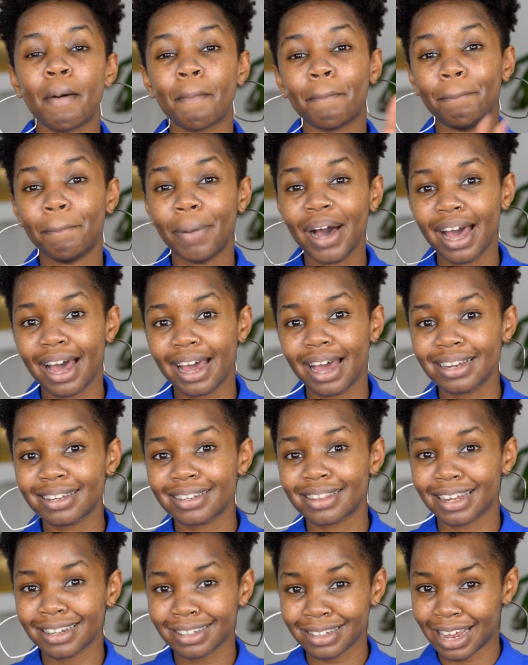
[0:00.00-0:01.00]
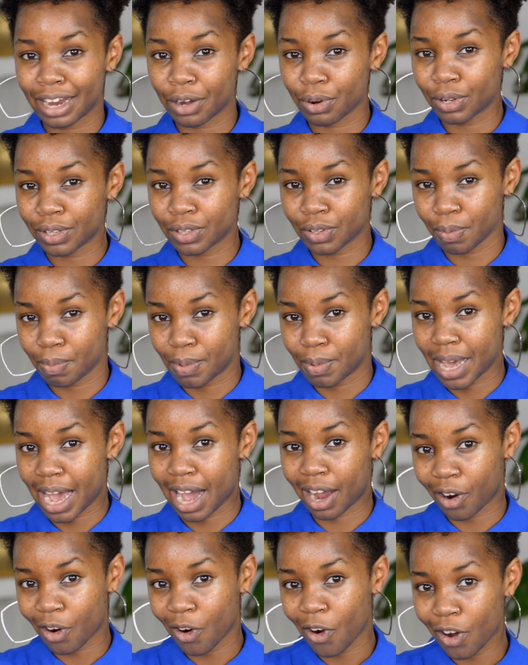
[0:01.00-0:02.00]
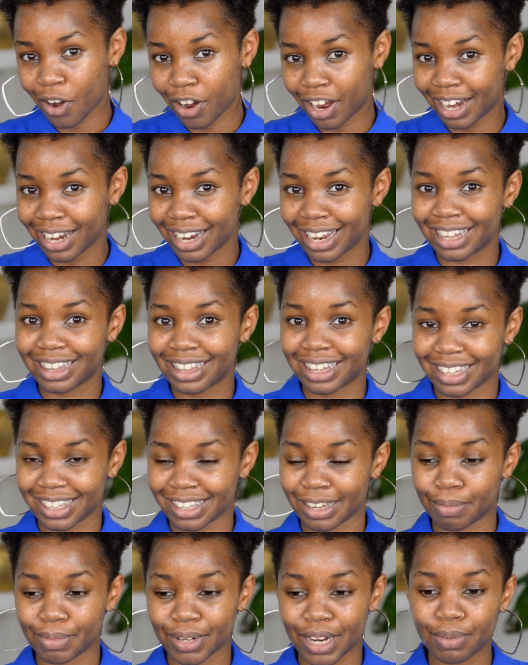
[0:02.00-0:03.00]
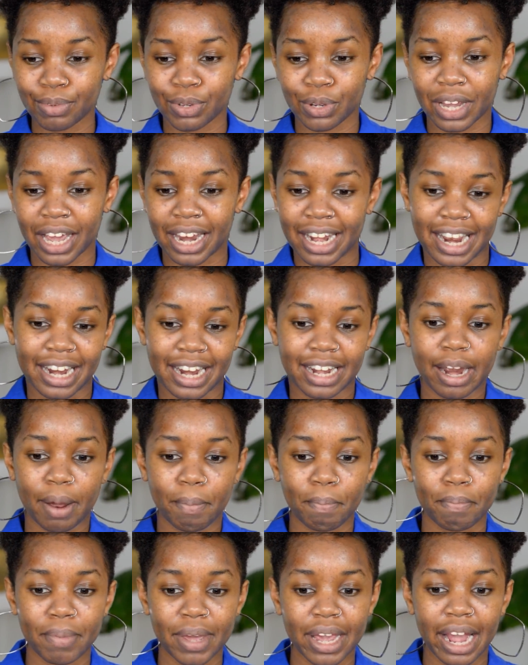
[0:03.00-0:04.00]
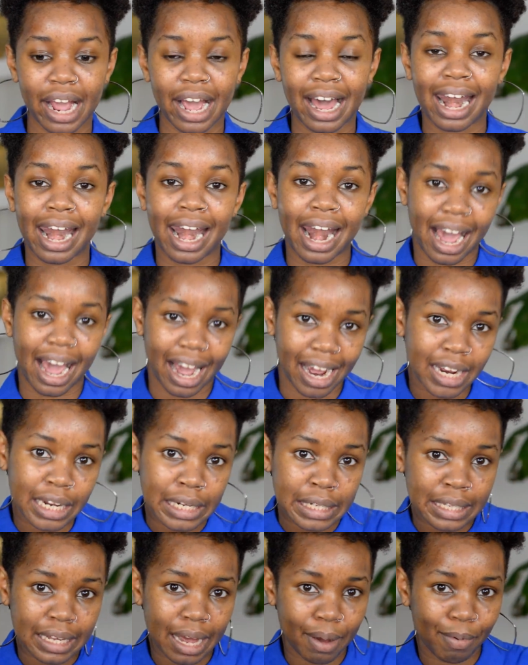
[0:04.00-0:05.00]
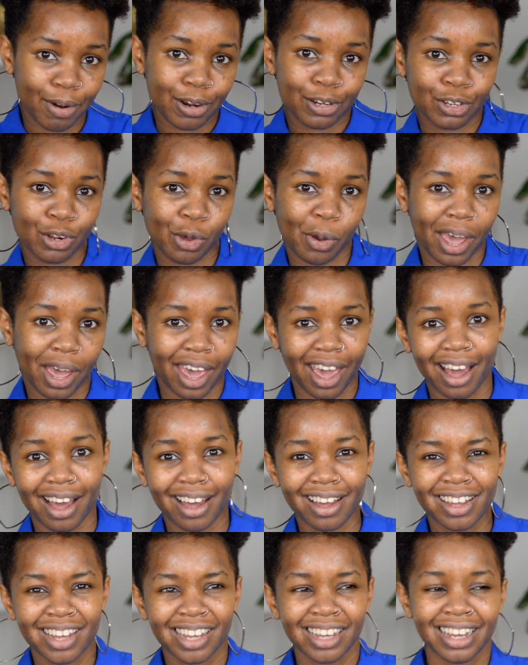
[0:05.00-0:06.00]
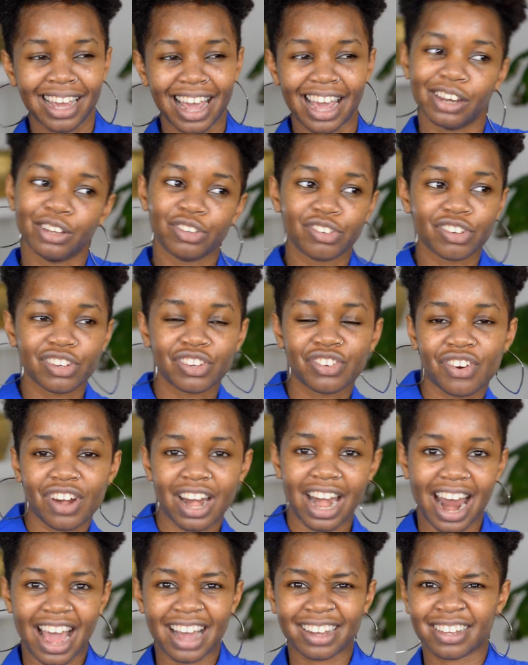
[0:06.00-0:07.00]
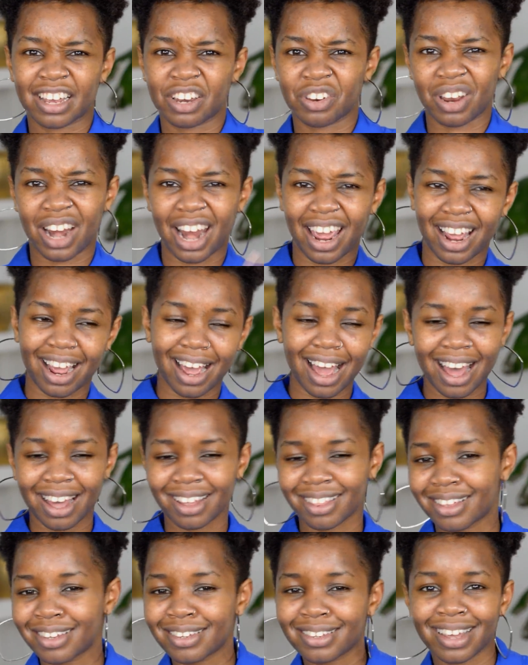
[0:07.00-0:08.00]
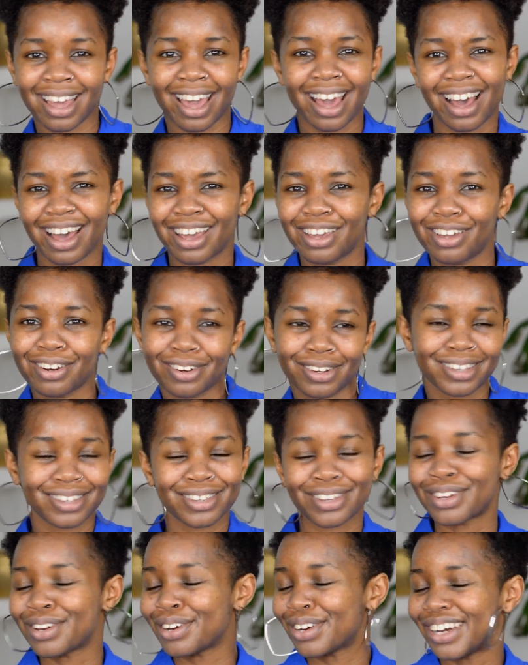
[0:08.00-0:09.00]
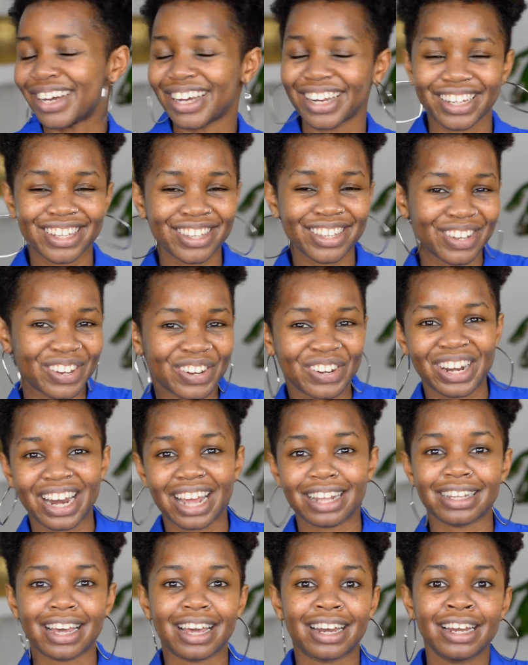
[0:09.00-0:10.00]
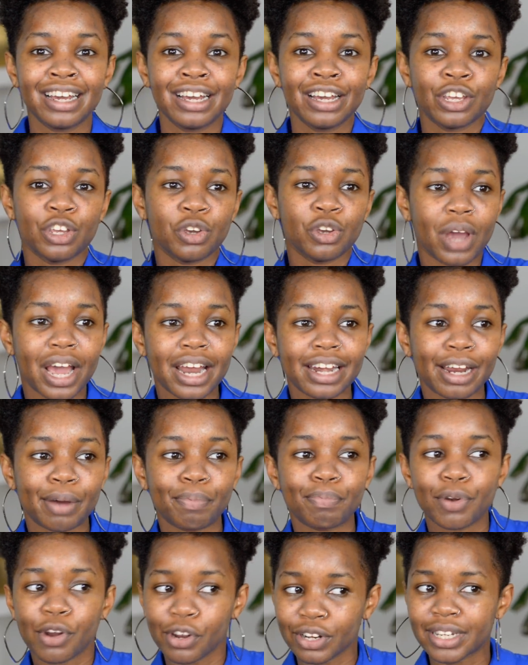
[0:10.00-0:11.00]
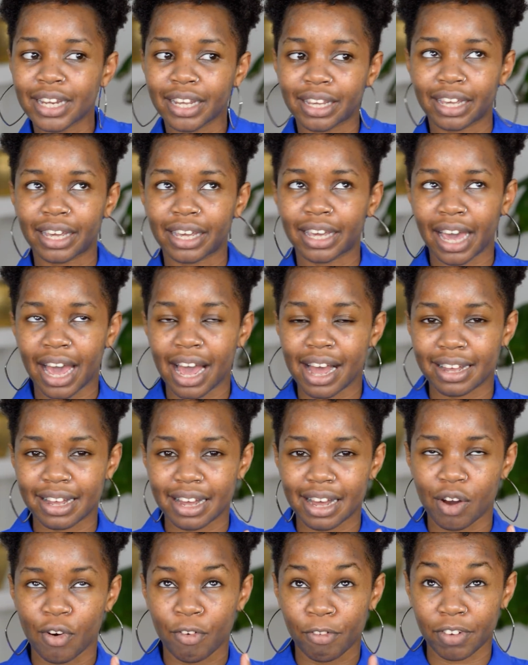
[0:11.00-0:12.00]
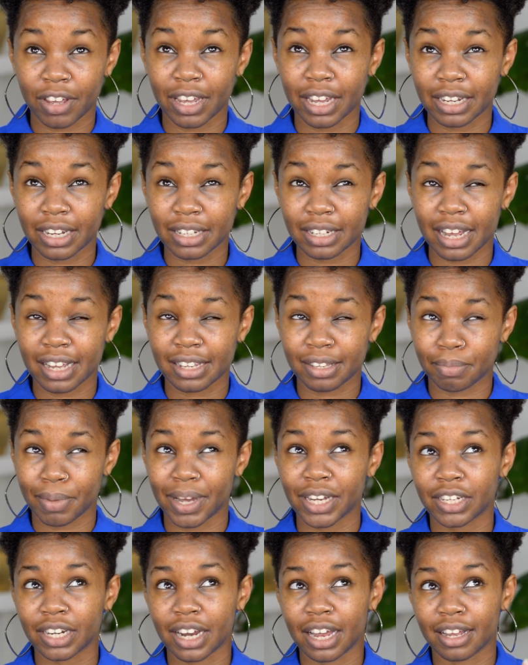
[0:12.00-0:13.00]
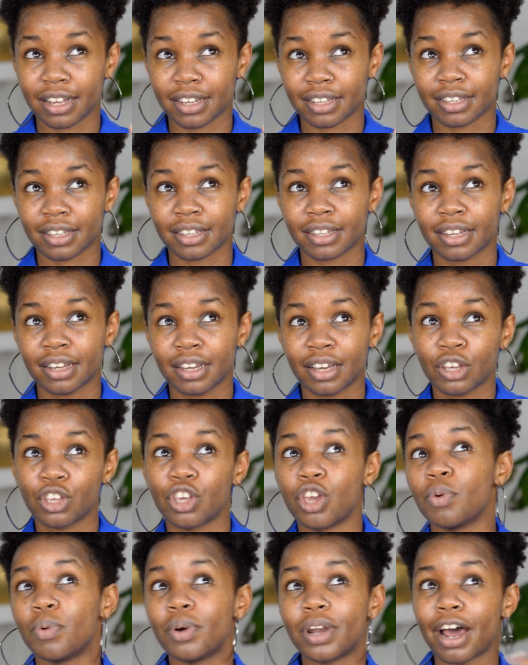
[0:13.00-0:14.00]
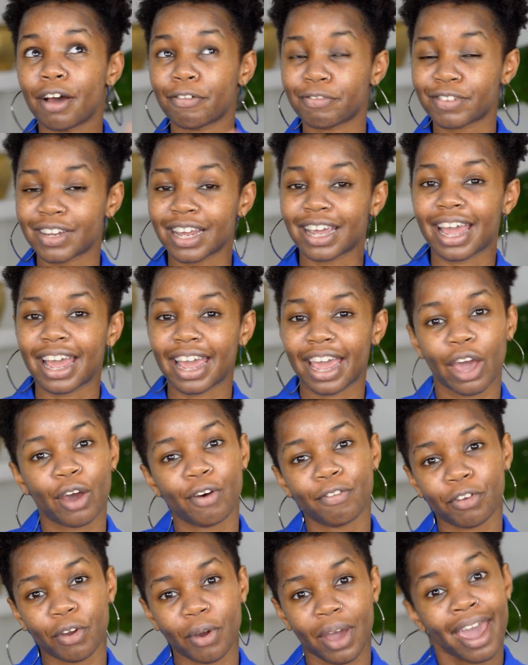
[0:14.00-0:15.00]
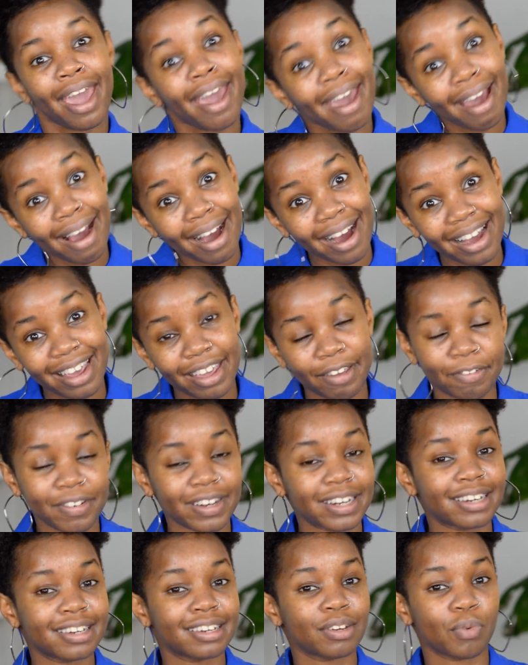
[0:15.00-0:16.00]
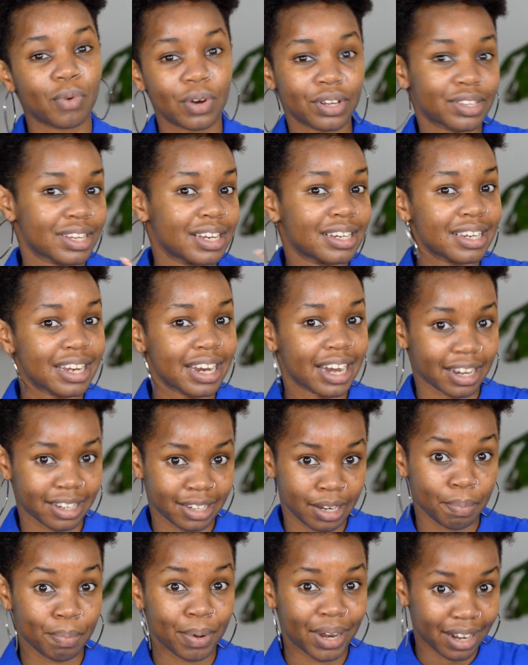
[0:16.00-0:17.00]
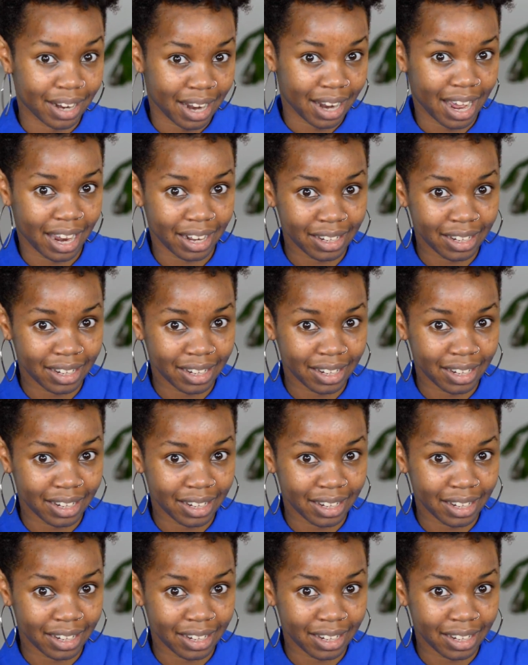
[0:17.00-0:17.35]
but that can also be a con in that sometimes you can end up being lax about your hair and you just relax and you're like, this hair, you know, it's good, and then you end up not taking care of it as much as you would have taken care of your hair if it wasn't in a tapered cut.